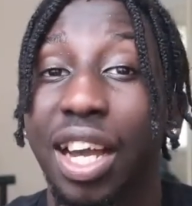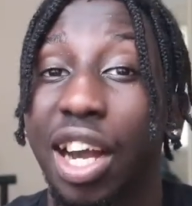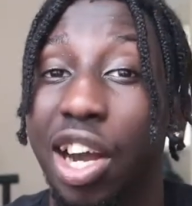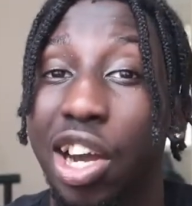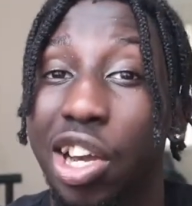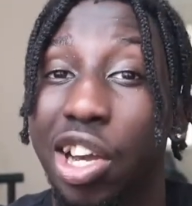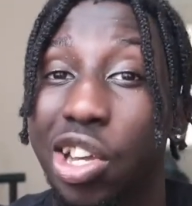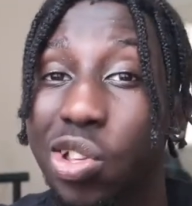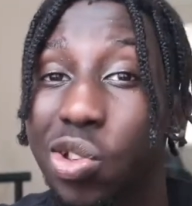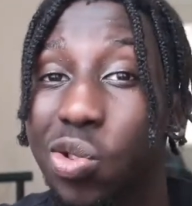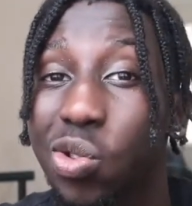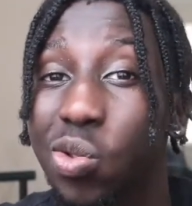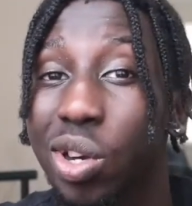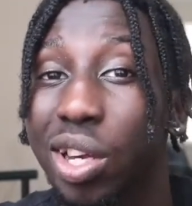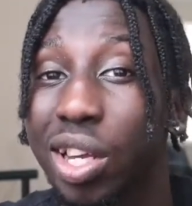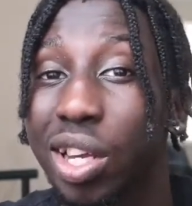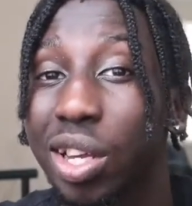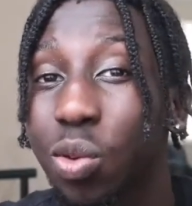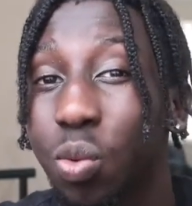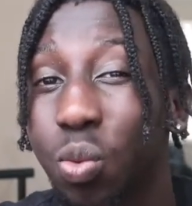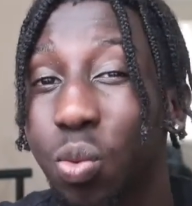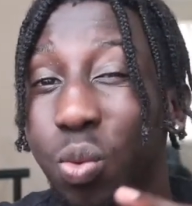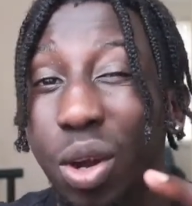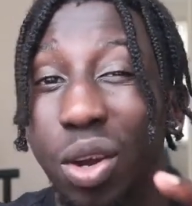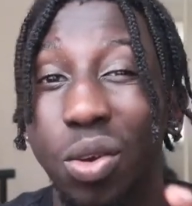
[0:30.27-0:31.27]
Are you a
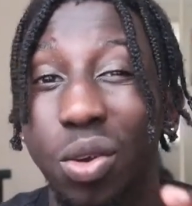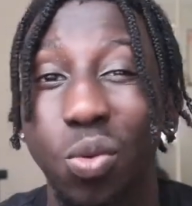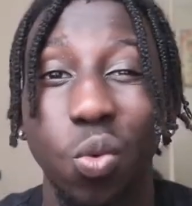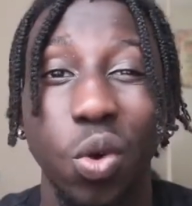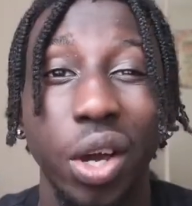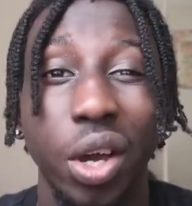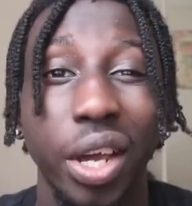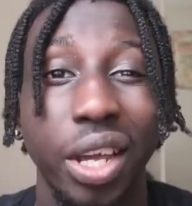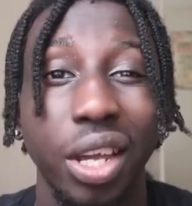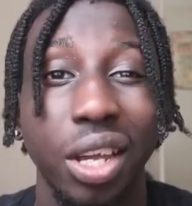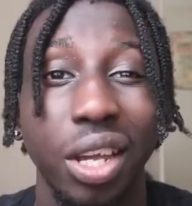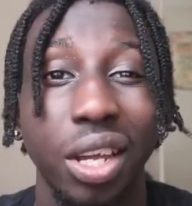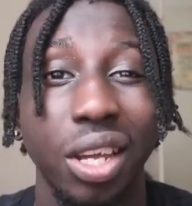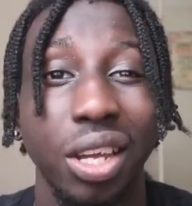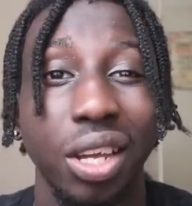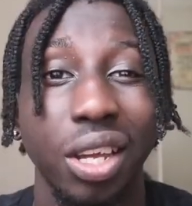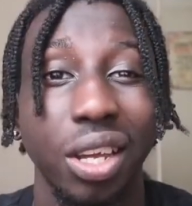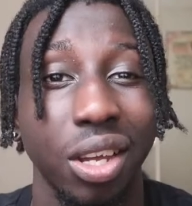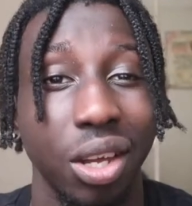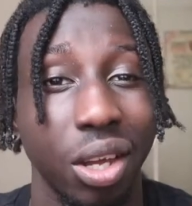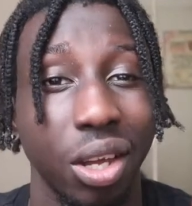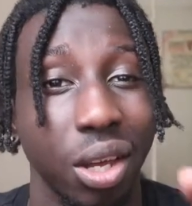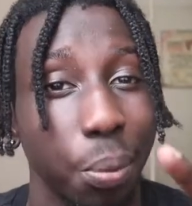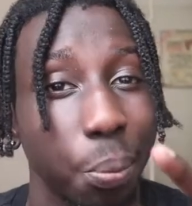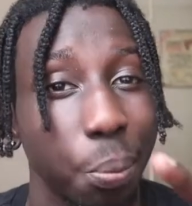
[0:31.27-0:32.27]
runway
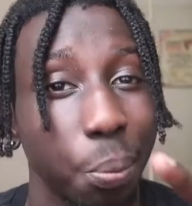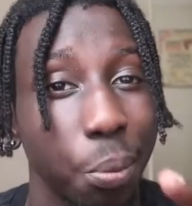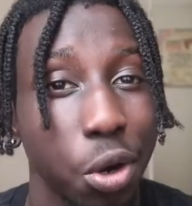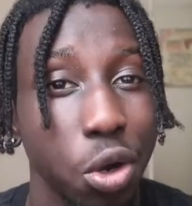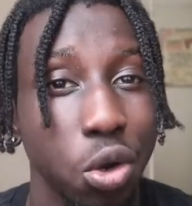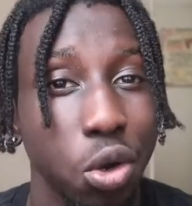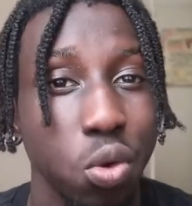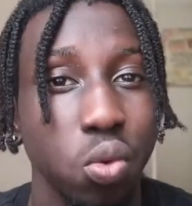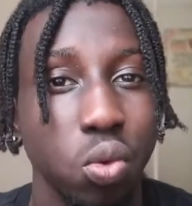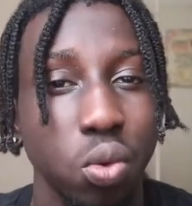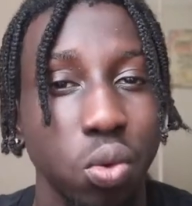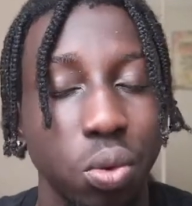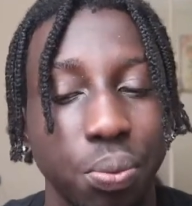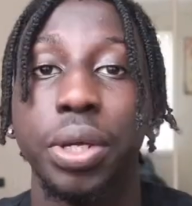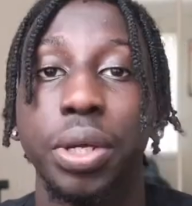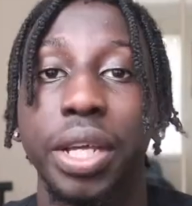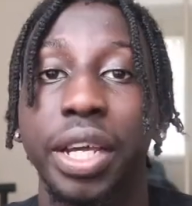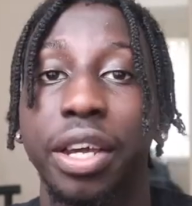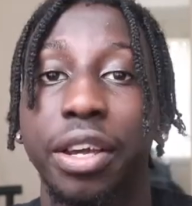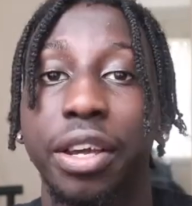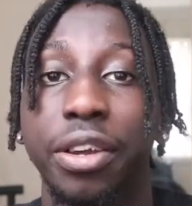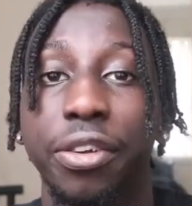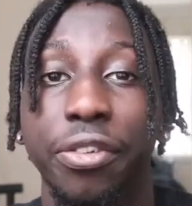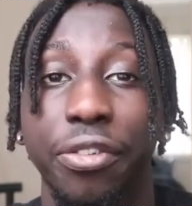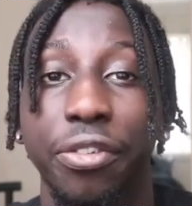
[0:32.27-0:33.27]
model? Be
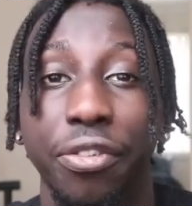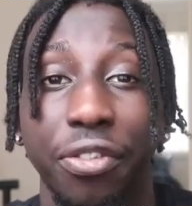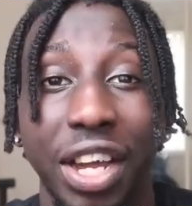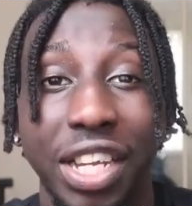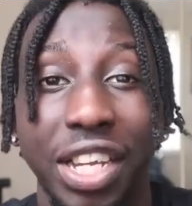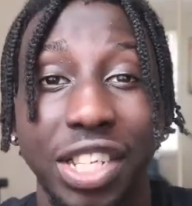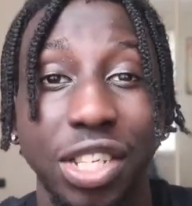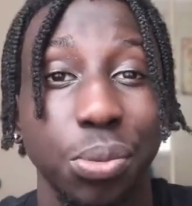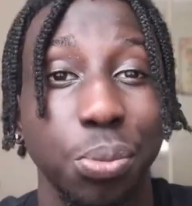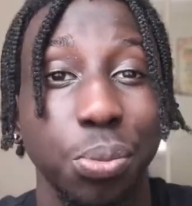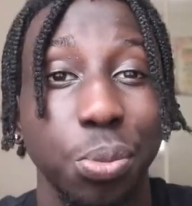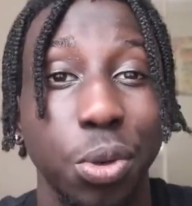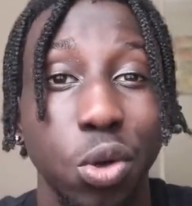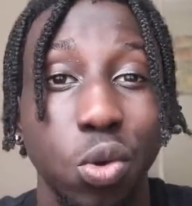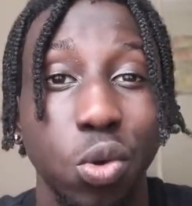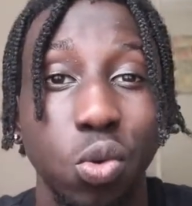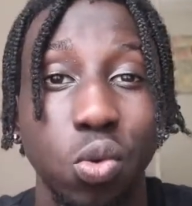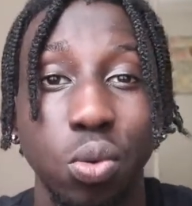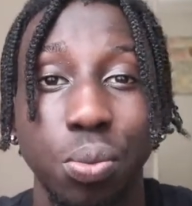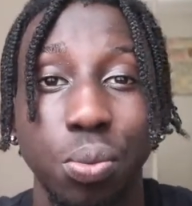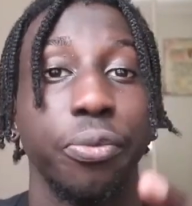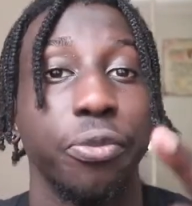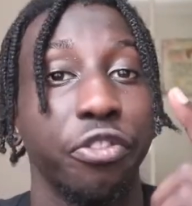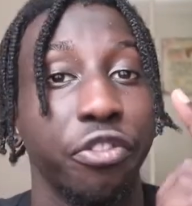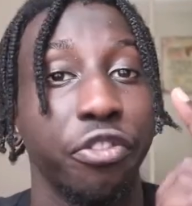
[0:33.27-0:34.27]
a fashion
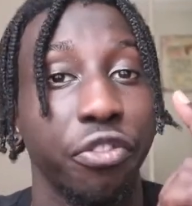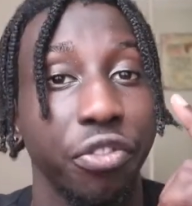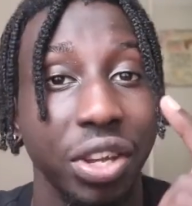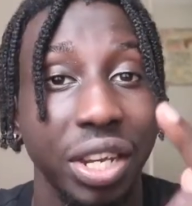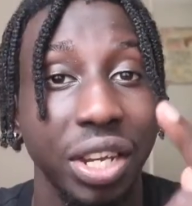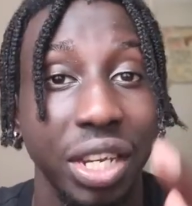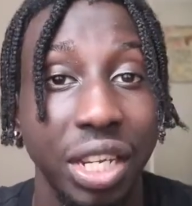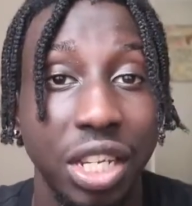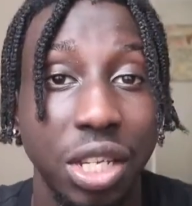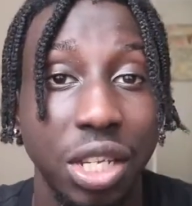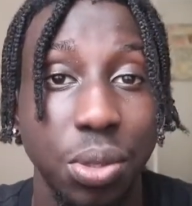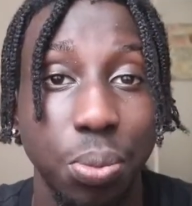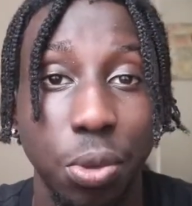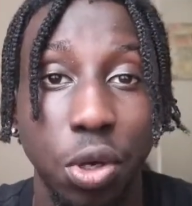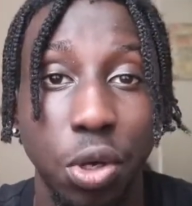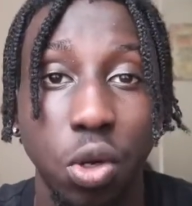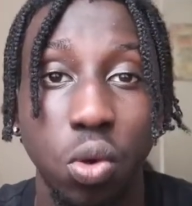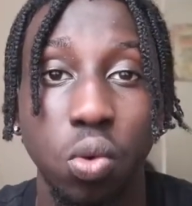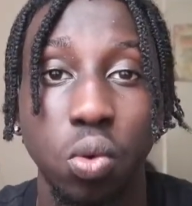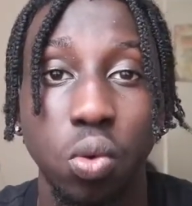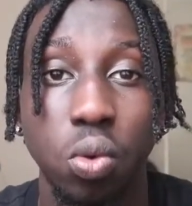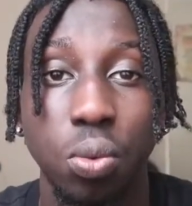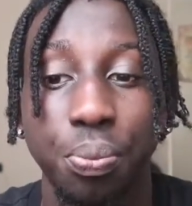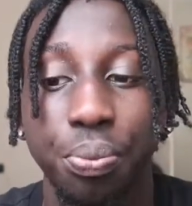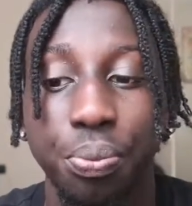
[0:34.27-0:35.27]
model, fitness
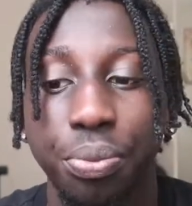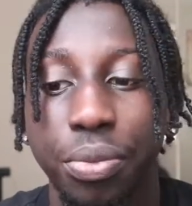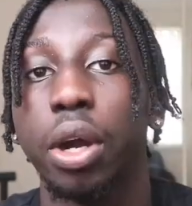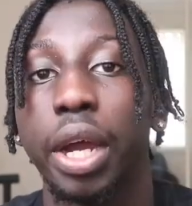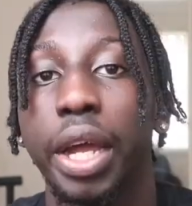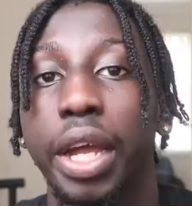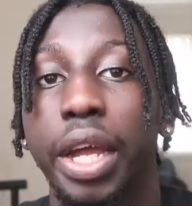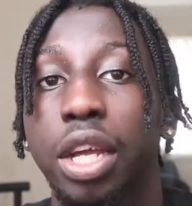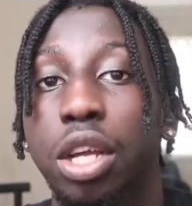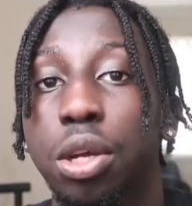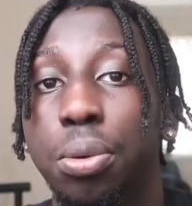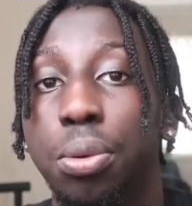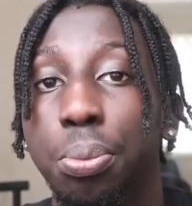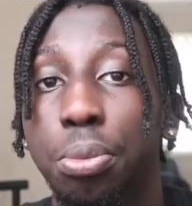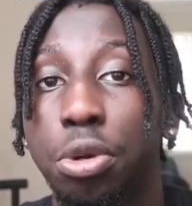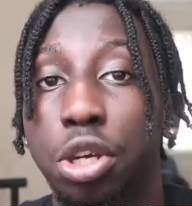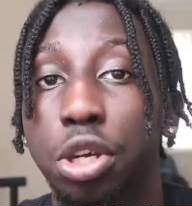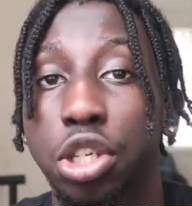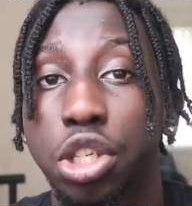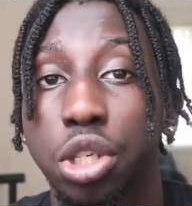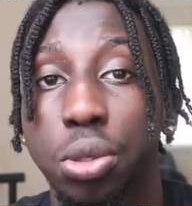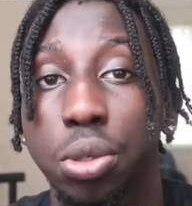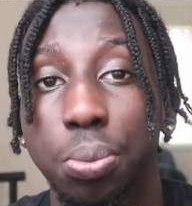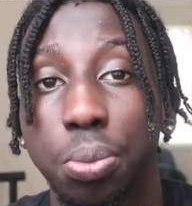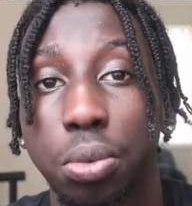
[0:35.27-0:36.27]
model, or a
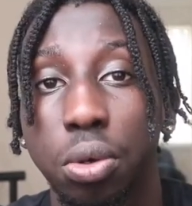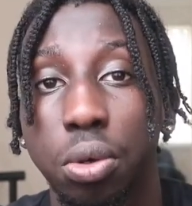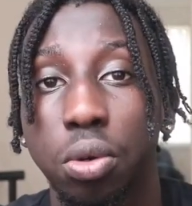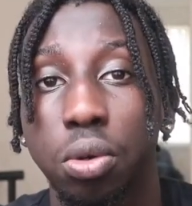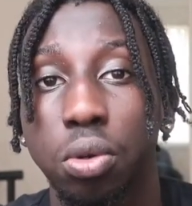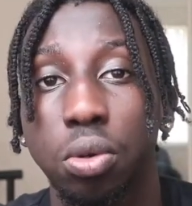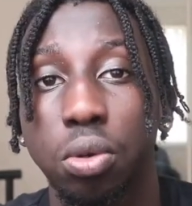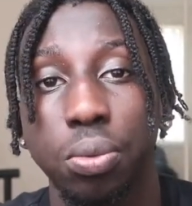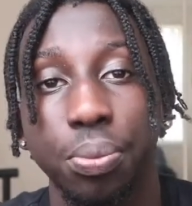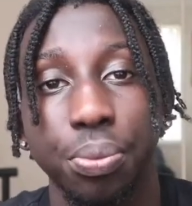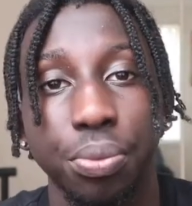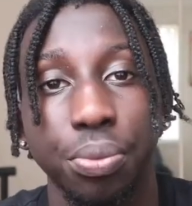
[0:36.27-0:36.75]
commercial model?